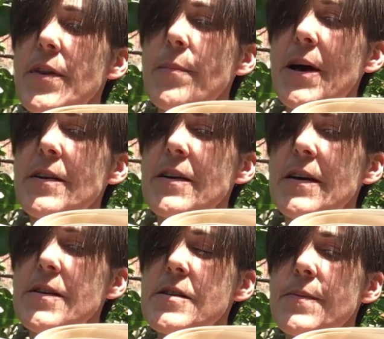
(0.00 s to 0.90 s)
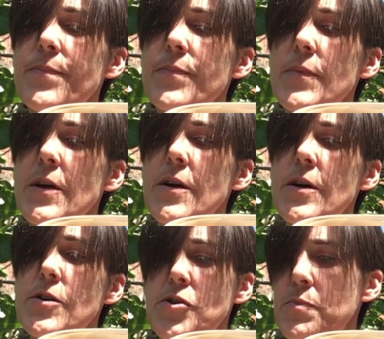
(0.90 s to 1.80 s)
the man thinks.
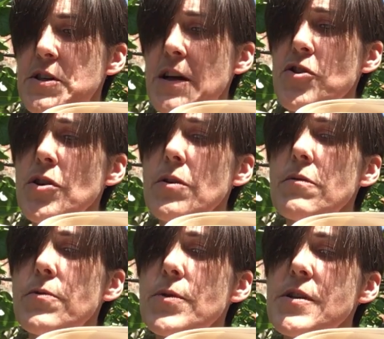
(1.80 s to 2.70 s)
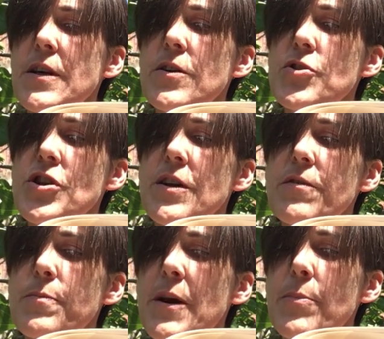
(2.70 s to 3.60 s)
Substantial for a single sheet
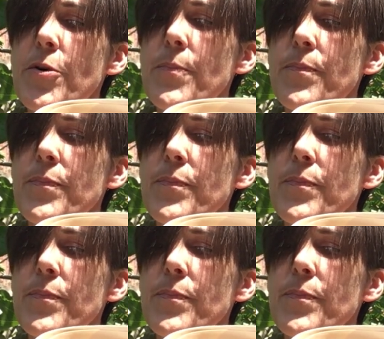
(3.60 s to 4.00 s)
of paper.